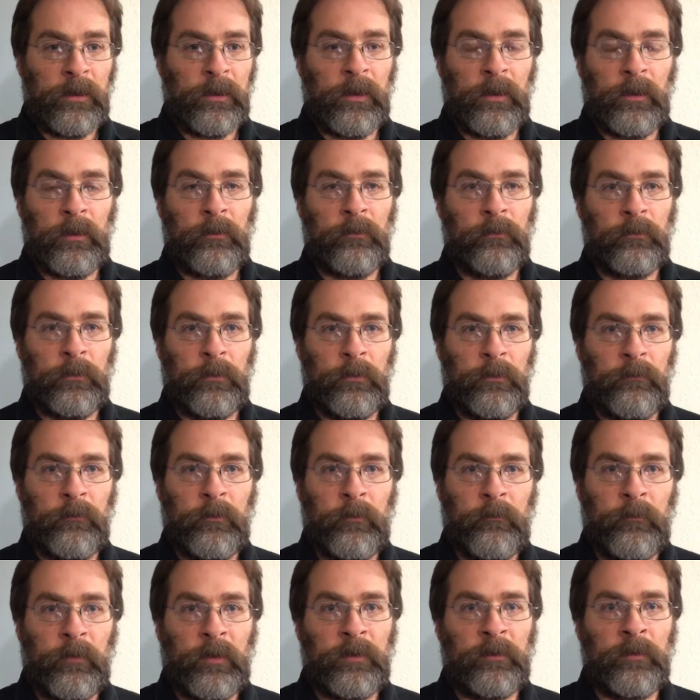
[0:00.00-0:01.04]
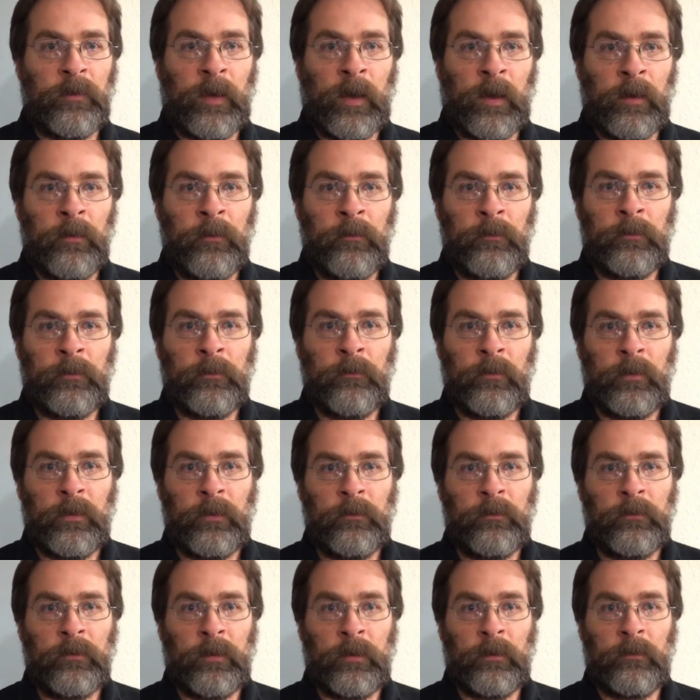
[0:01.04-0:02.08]
any sort of efficient use of
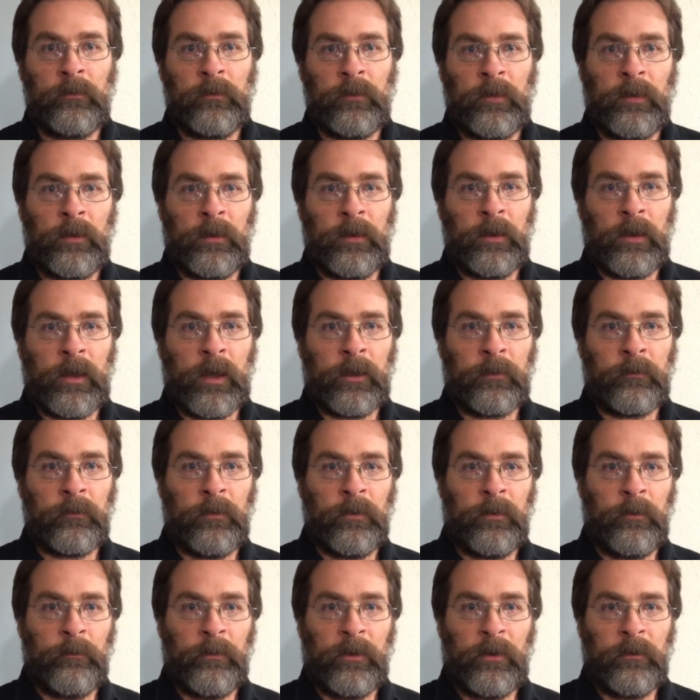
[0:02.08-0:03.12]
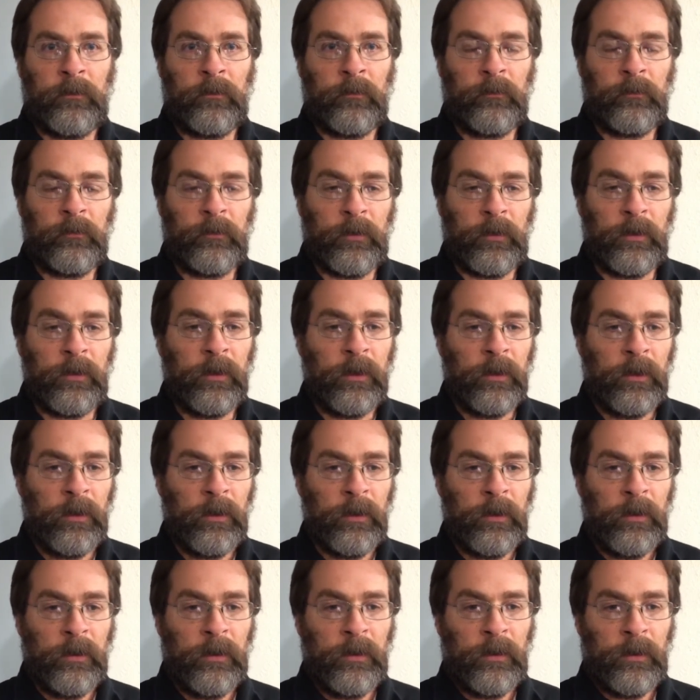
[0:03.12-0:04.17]
those things in an actual emergency.
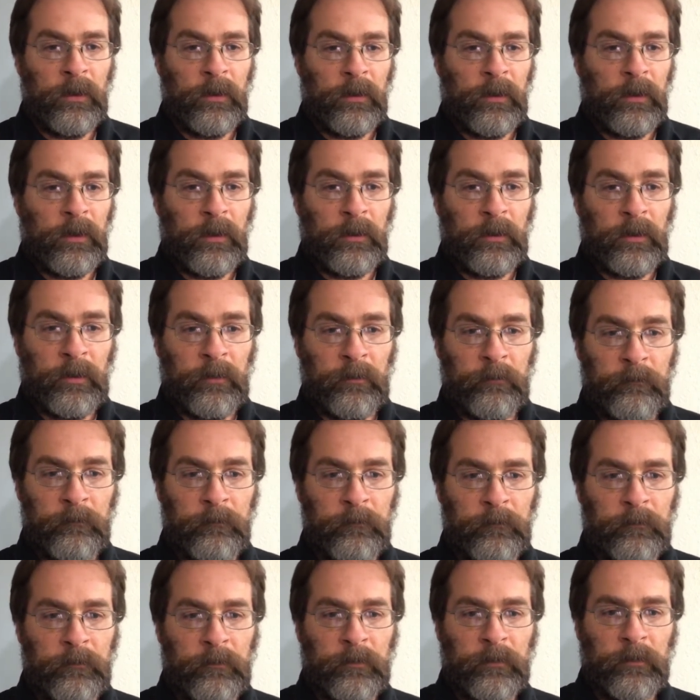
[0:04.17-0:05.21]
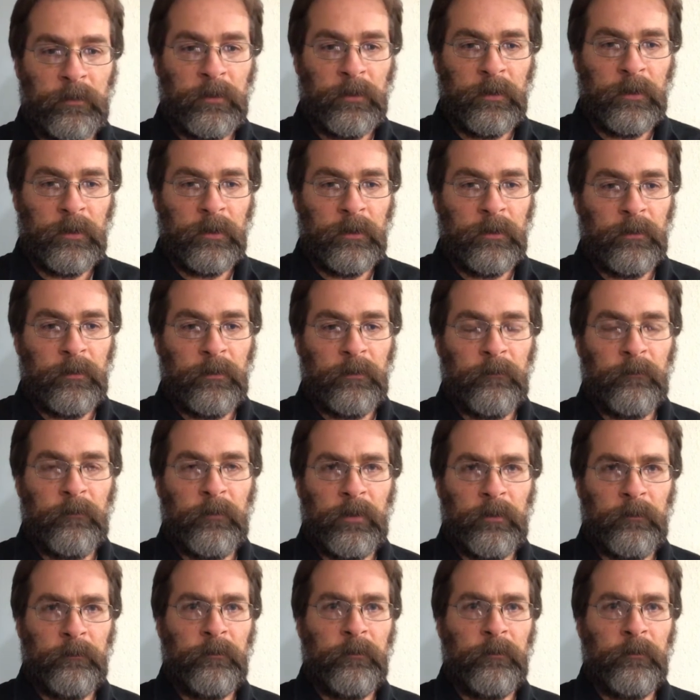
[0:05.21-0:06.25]
And then
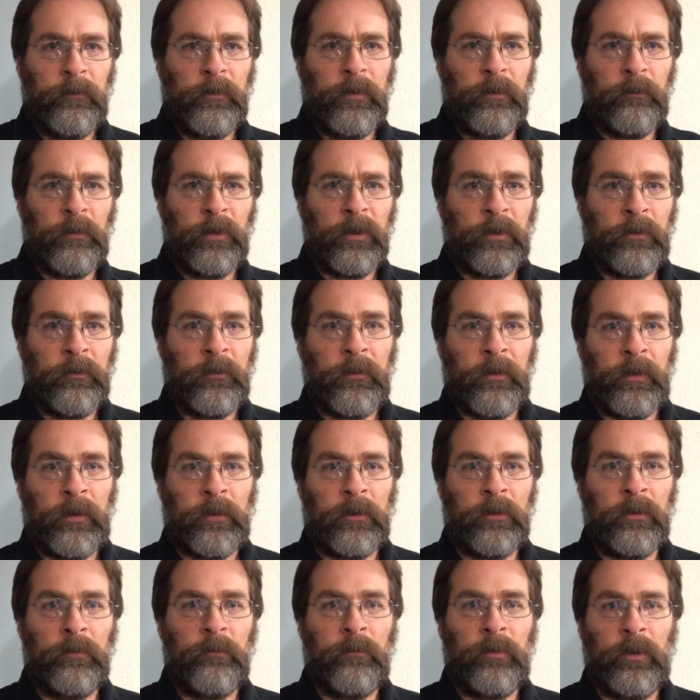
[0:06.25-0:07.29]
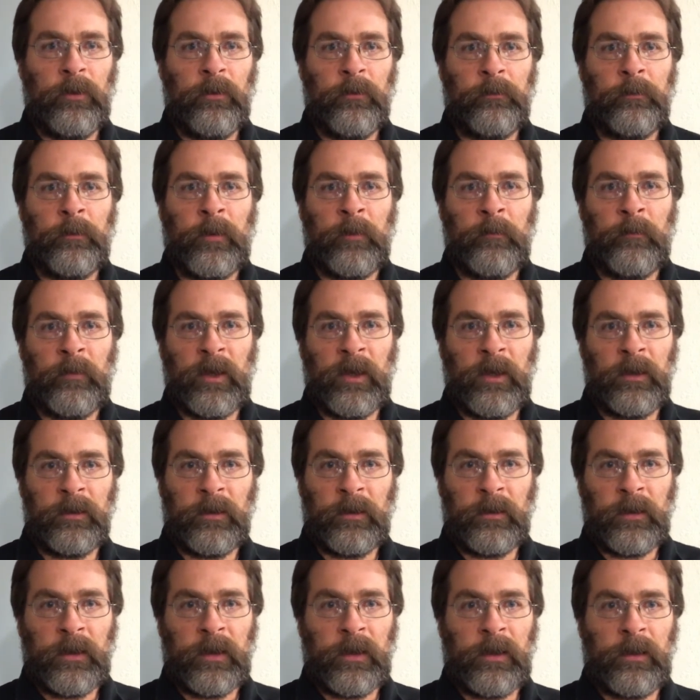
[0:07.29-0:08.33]
the real thing that blows my mind
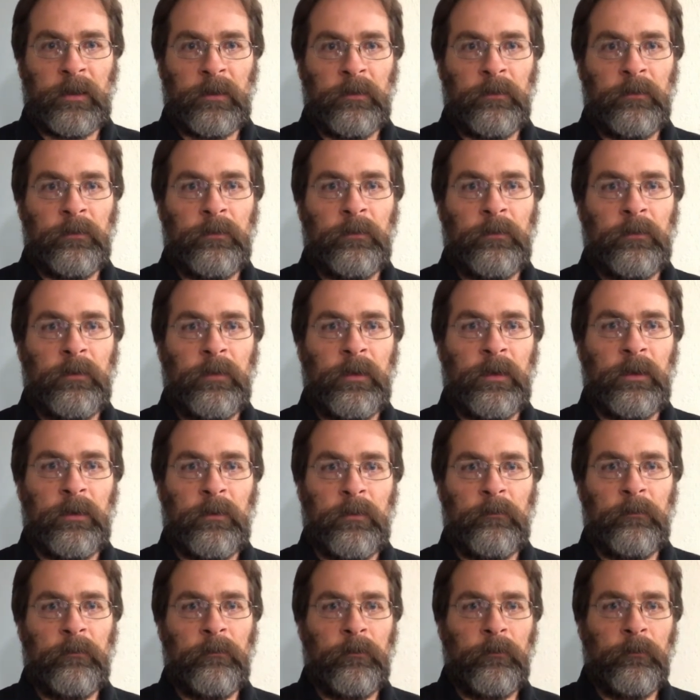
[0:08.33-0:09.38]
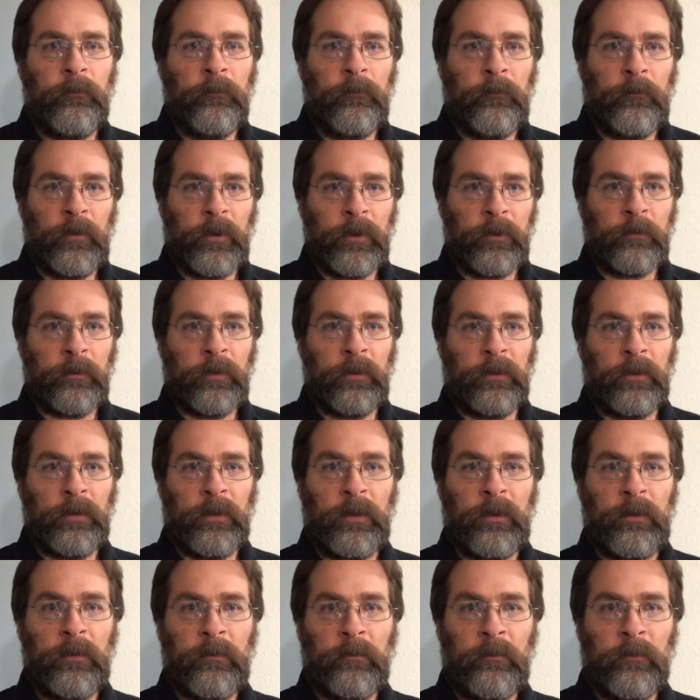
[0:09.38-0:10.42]
on that is that
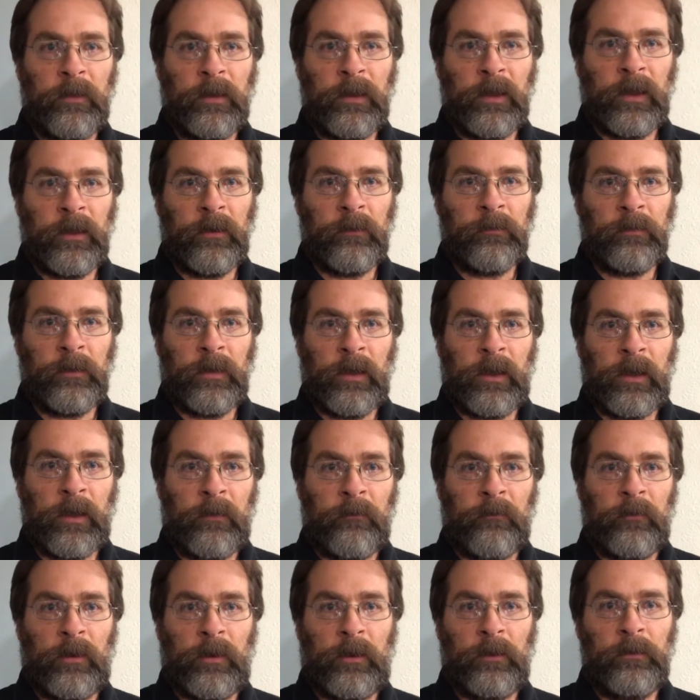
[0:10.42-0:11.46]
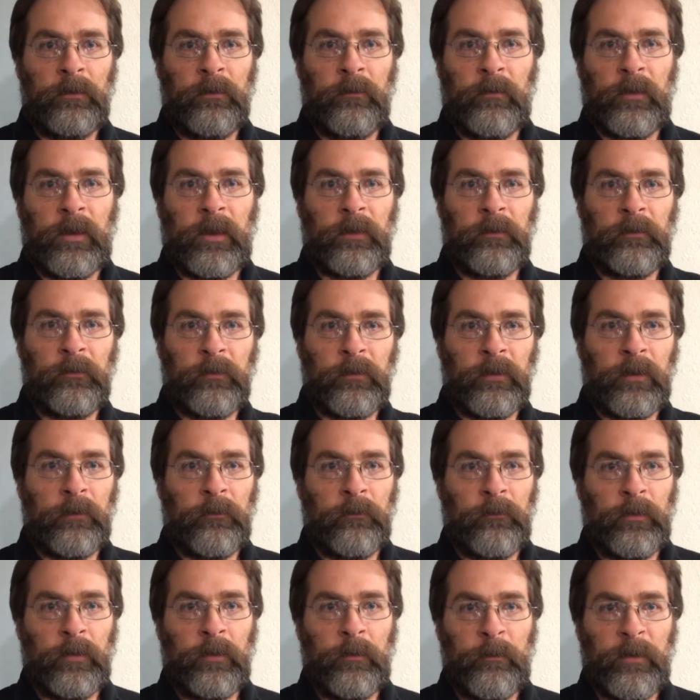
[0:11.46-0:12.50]
frequently the guys that have all of that
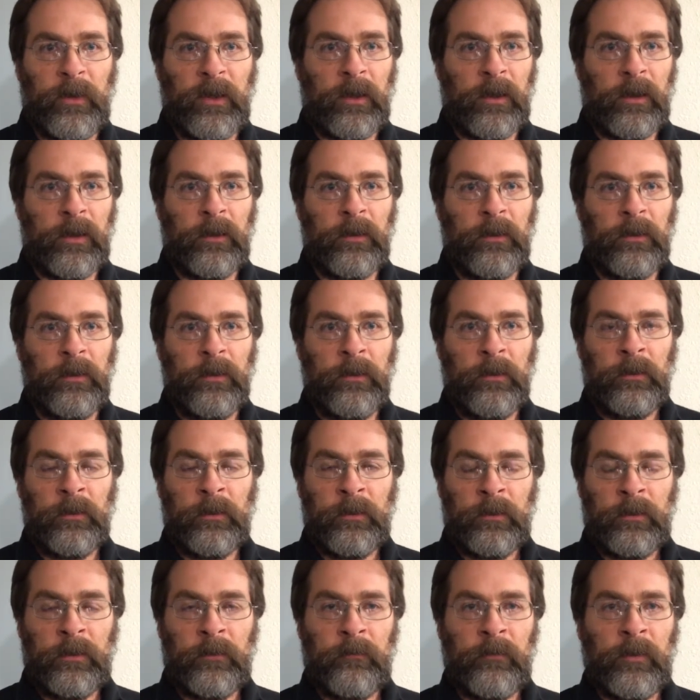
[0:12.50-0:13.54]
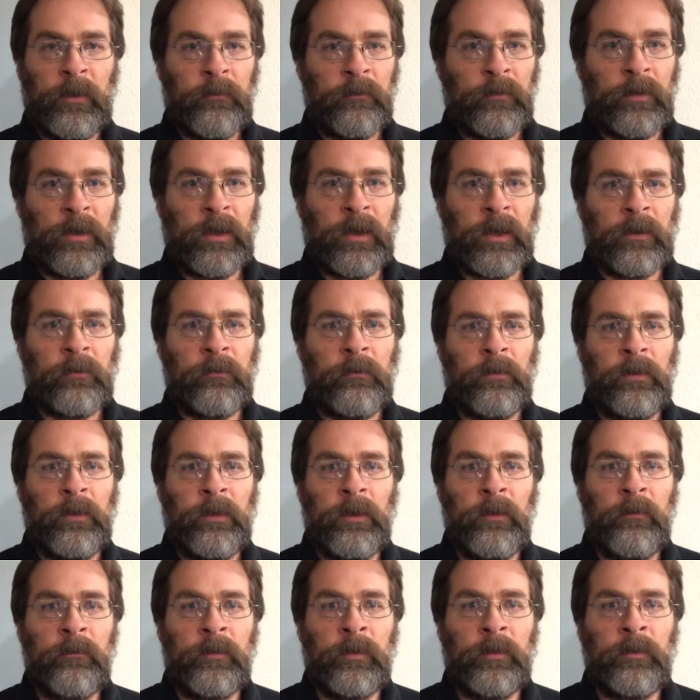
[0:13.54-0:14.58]
stuff in the bag have never
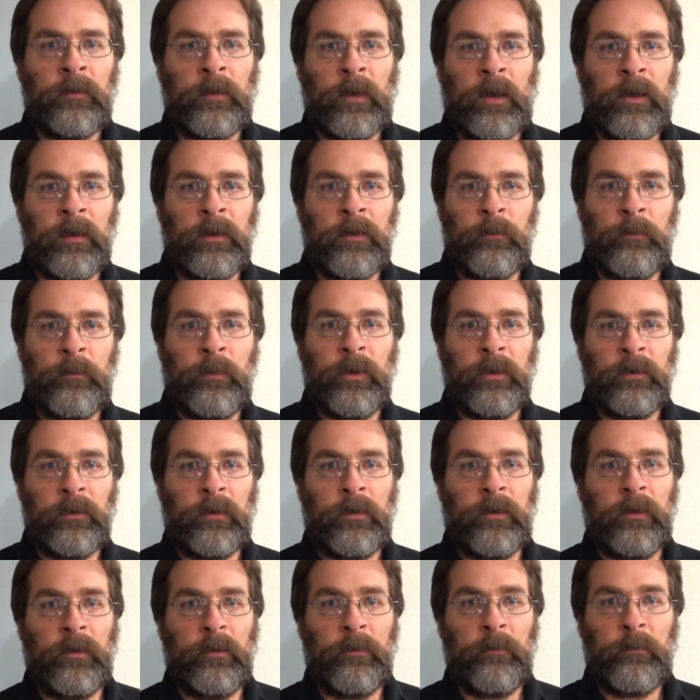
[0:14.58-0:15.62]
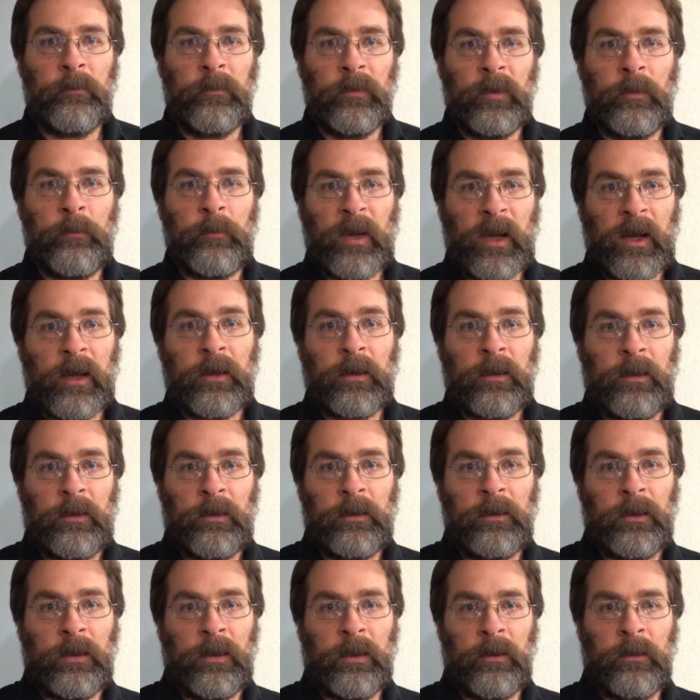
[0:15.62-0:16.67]
actually even tried to put the pack
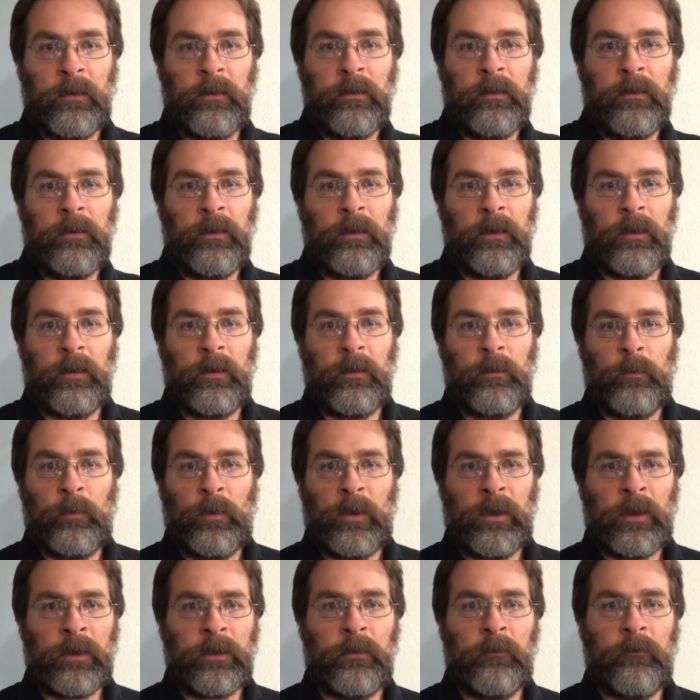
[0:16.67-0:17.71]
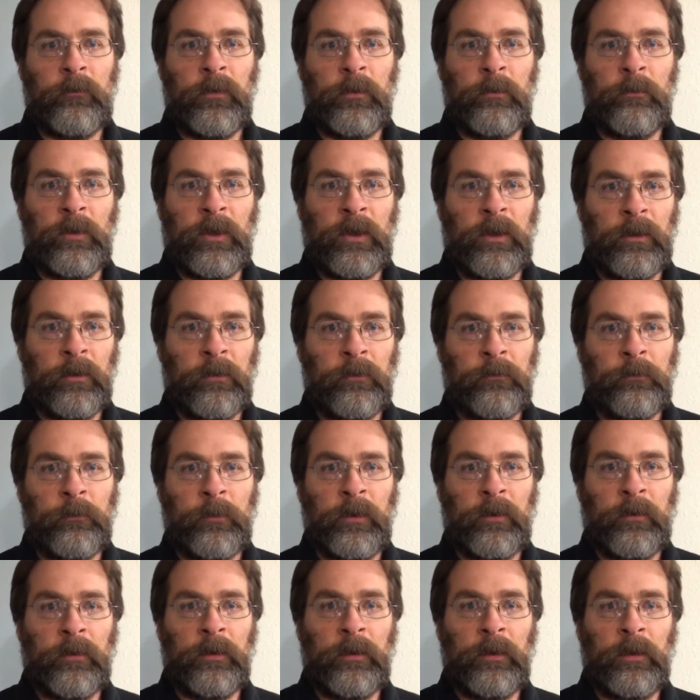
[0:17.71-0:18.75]
on and walk a few miles
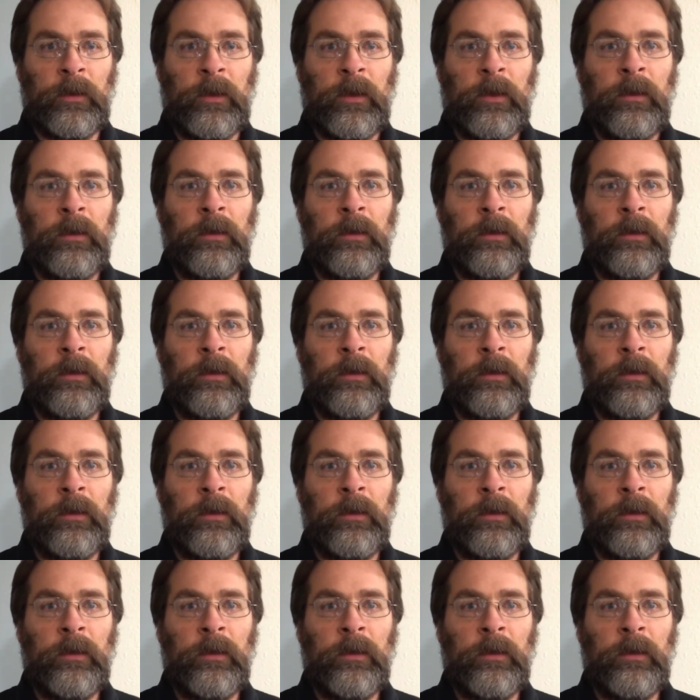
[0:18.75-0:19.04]
with it.